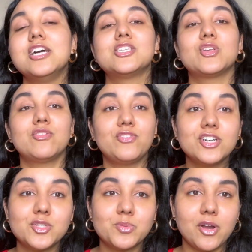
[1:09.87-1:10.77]
So the
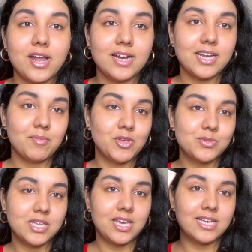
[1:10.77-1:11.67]
first product I'm
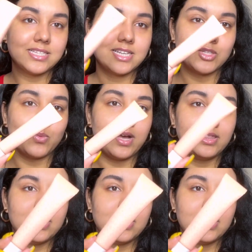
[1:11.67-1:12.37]
using is this one.